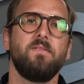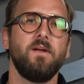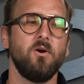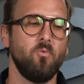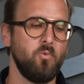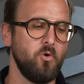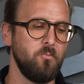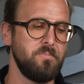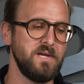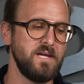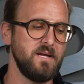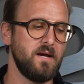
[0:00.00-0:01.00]
there will
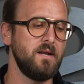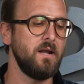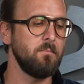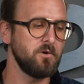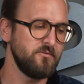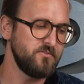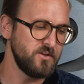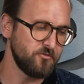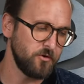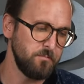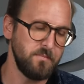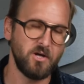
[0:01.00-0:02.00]
be a number of
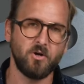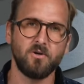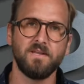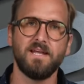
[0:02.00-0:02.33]
different mirrored